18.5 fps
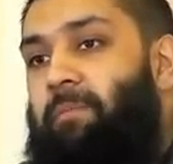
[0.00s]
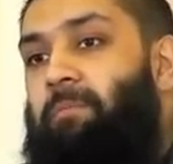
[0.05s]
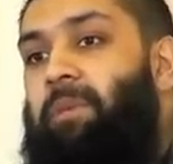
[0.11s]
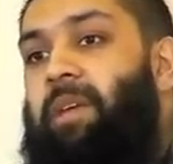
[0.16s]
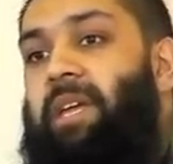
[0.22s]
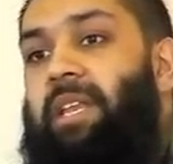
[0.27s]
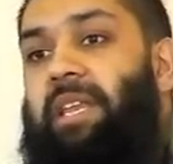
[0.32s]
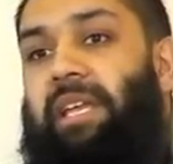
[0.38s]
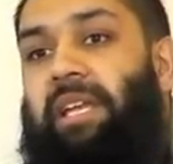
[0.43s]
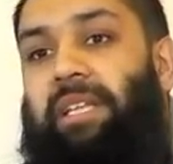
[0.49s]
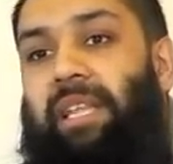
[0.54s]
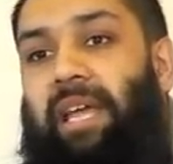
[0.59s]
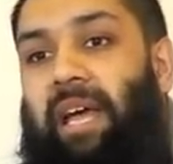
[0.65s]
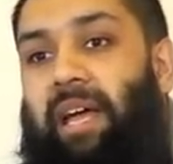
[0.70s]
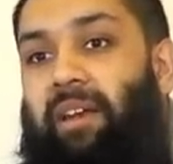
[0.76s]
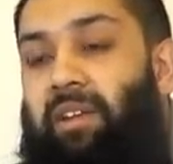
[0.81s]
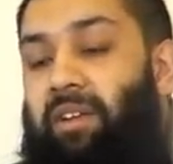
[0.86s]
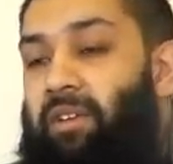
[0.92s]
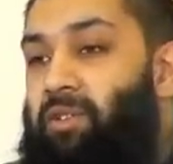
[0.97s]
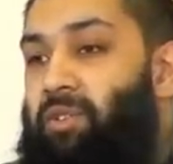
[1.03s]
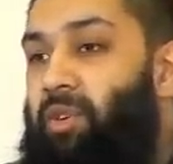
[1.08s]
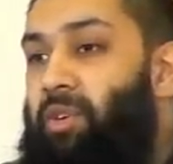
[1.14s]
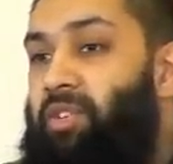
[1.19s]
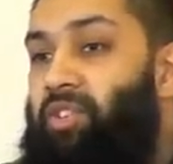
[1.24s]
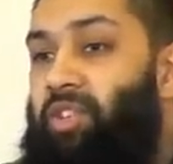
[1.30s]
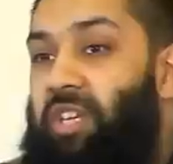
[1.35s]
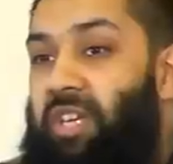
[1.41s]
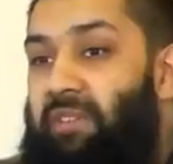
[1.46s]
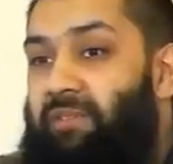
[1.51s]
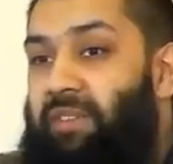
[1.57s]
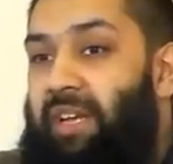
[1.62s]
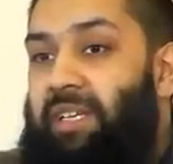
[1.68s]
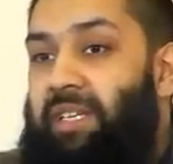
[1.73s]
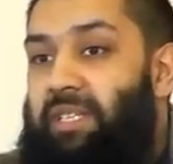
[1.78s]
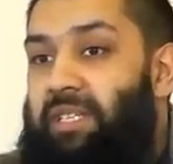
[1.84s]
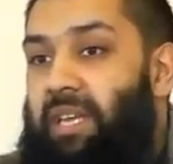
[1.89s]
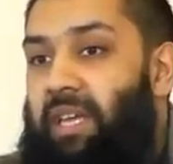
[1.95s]
Meaning that to achieve
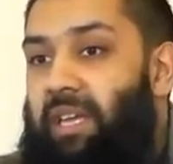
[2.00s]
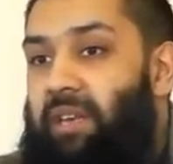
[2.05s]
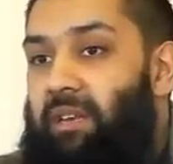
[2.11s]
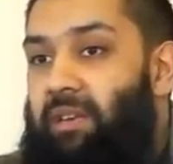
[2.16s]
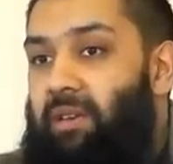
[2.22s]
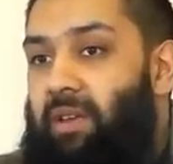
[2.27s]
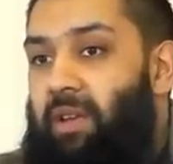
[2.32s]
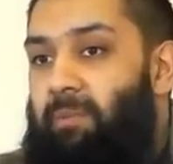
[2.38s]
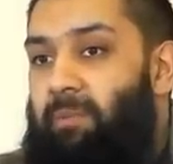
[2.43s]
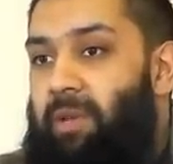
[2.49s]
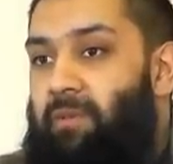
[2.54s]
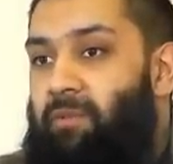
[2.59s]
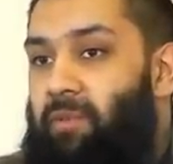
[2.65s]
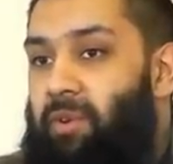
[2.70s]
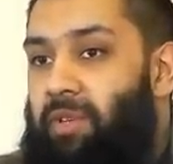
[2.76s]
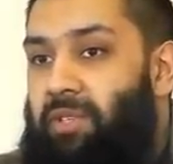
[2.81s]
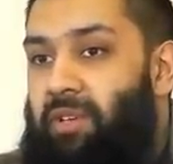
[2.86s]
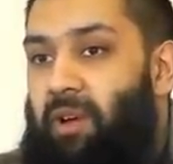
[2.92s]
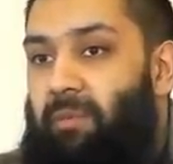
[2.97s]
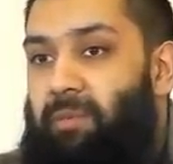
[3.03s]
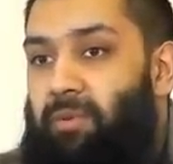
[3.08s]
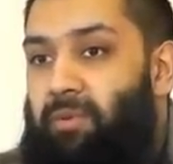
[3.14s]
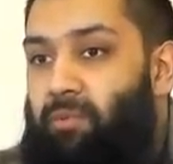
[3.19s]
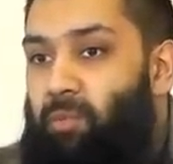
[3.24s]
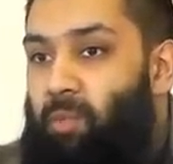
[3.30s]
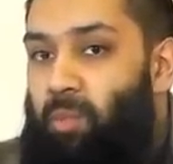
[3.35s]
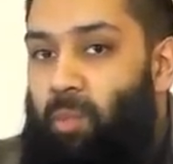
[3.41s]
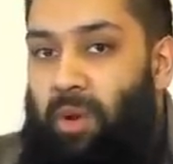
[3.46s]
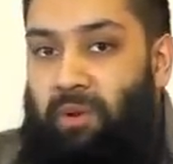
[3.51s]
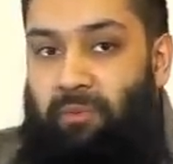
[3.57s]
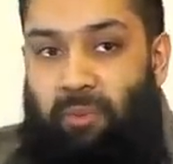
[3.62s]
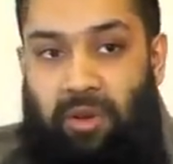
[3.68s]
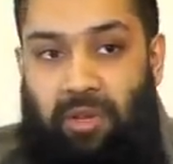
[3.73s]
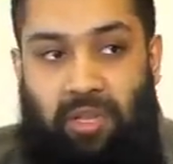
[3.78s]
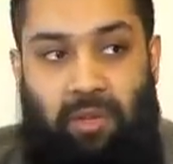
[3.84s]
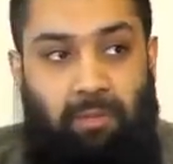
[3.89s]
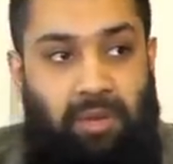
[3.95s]
that state, I mean, for example, when
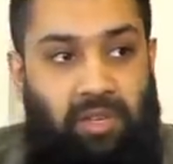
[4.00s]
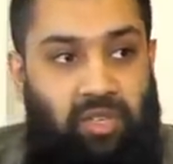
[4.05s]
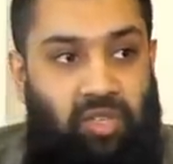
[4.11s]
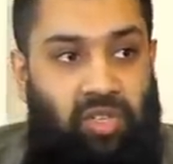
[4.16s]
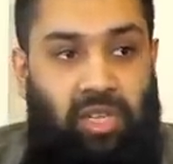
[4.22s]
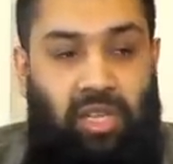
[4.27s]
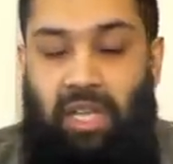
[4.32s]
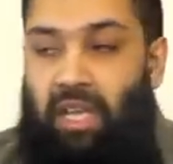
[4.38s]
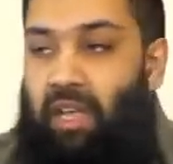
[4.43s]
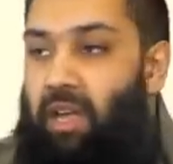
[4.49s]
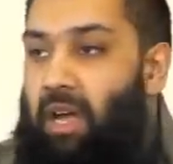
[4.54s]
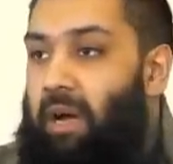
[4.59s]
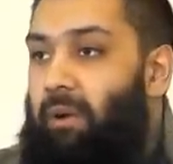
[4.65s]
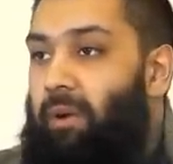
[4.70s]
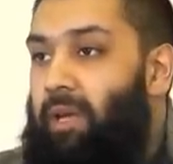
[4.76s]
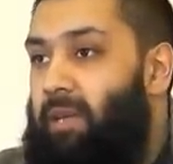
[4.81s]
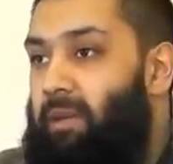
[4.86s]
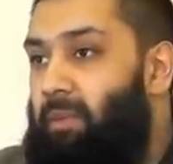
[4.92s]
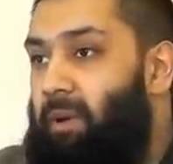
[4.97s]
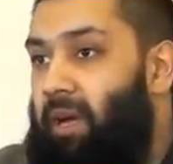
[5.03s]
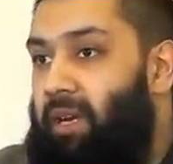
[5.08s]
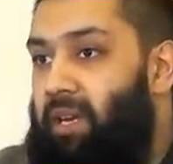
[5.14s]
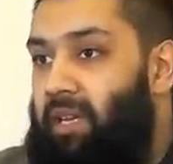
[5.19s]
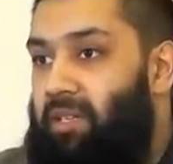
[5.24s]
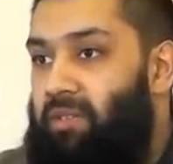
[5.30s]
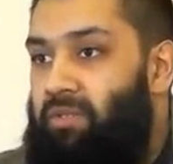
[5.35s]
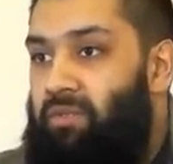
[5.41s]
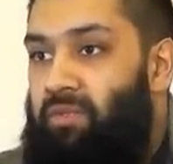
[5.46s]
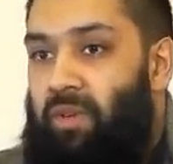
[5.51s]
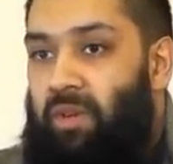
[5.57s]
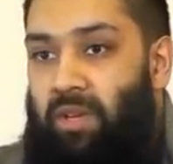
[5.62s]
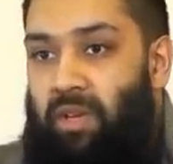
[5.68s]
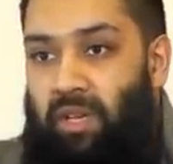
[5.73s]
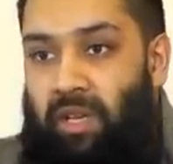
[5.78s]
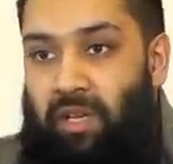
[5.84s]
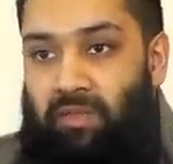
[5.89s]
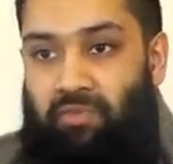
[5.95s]
we're in the masjid here, our iman is,
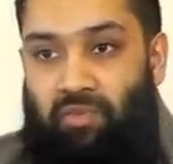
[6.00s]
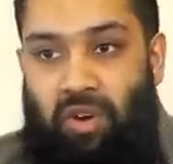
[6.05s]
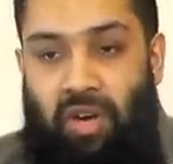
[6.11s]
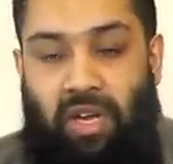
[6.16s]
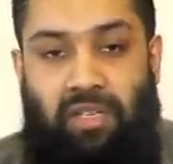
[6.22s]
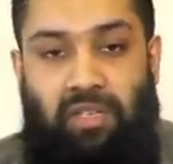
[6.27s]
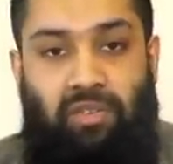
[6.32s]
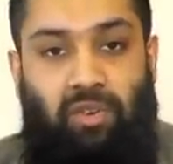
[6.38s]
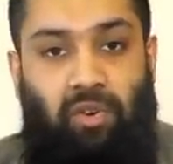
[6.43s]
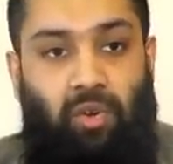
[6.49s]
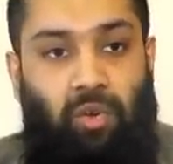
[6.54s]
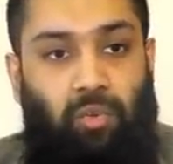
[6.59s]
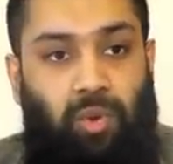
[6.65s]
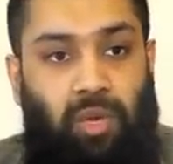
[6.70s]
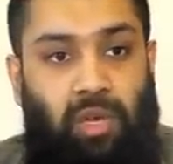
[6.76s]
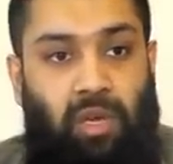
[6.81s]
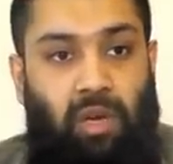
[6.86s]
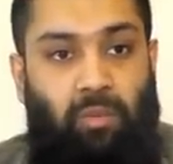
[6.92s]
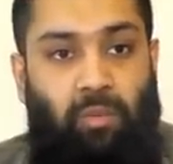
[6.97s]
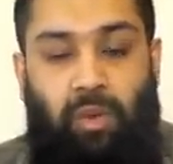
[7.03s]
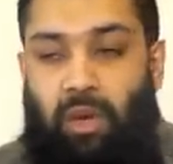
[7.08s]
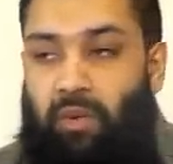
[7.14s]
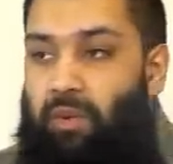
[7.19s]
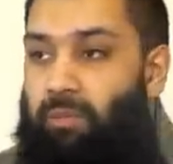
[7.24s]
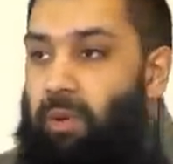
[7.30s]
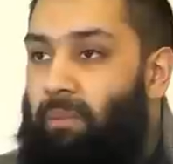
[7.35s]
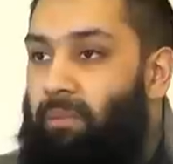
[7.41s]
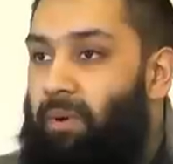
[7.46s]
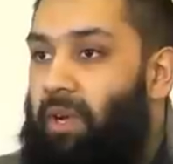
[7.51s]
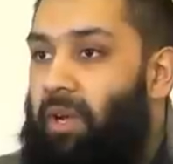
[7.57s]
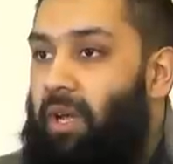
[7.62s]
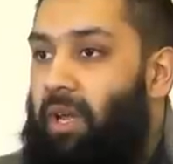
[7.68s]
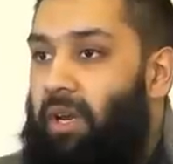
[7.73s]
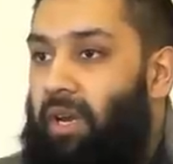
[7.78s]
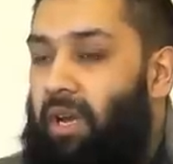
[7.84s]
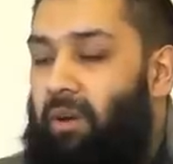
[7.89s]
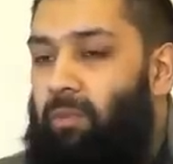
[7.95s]
is rise. you know, we, we are
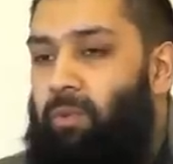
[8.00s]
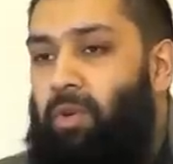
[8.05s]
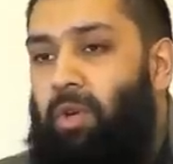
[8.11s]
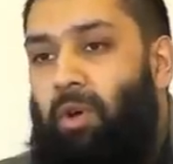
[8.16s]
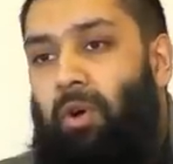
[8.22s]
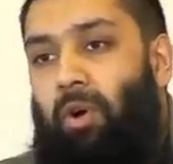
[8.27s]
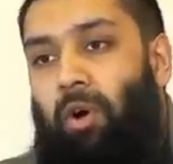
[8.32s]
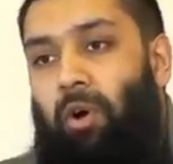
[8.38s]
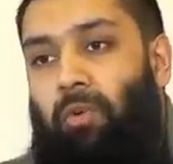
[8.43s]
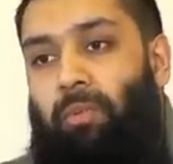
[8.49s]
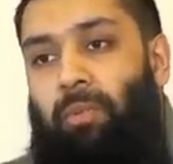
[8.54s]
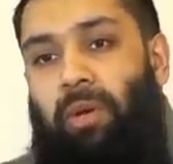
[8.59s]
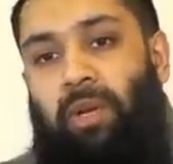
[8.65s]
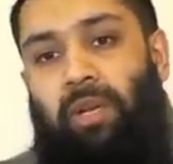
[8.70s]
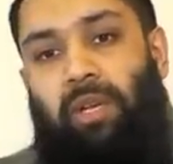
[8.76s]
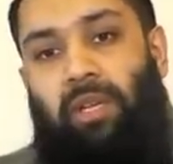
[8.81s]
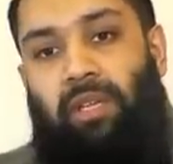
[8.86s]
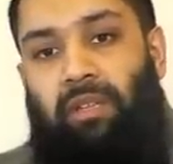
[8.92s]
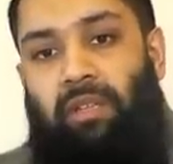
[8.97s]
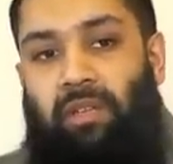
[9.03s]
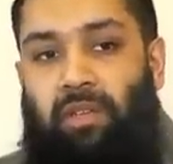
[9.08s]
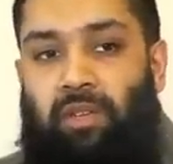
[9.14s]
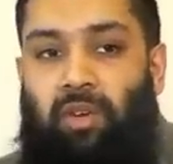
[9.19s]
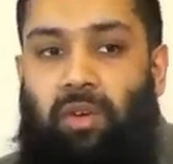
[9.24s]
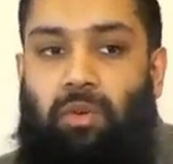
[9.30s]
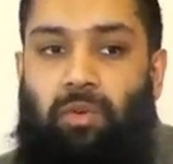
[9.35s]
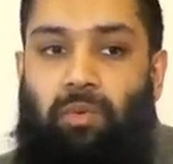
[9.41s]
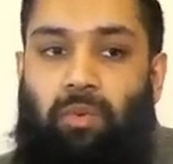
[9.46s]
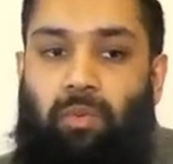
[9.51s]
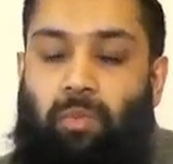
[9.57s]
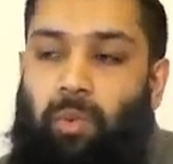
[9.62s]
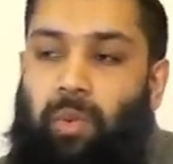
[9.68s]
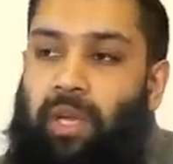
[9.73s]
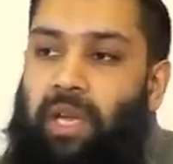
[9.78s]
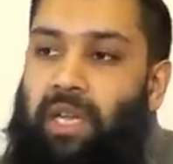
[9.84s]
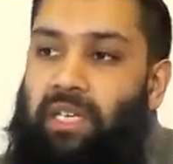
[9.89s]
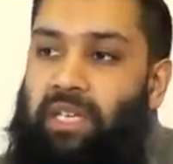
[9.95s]
remembering Allah. We go home, you know,
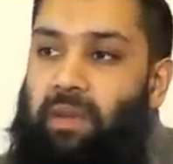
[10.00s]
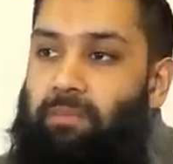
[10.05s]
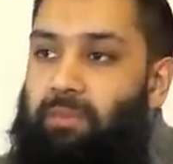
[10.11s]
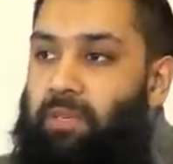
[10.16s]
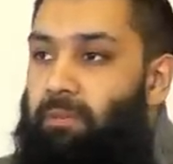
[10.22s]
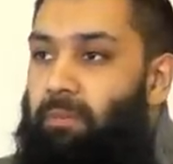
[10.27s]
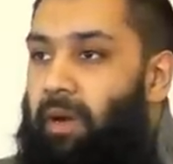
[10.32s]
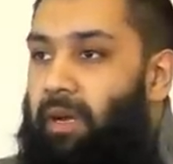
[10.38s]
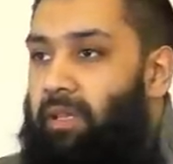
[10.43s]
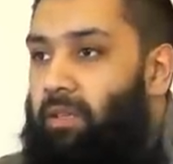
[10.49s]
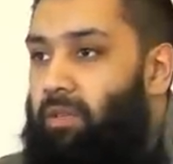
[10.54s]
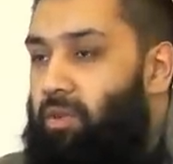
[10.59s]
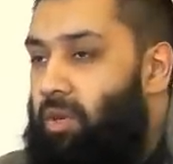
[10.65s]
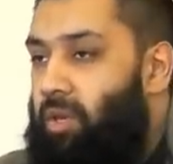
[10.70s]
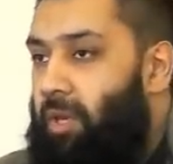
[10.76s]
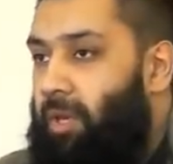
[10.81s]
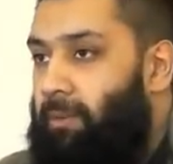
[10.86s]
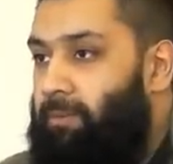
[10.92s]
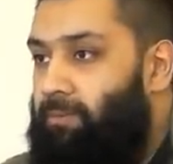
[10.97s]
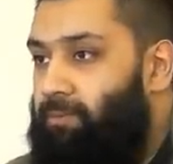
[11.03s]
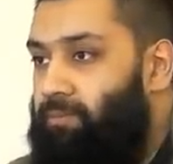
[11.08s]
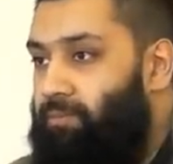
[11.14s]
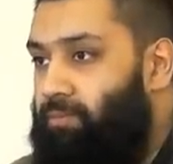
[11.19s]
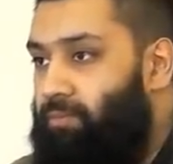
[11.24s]
we get tempted by the dunya.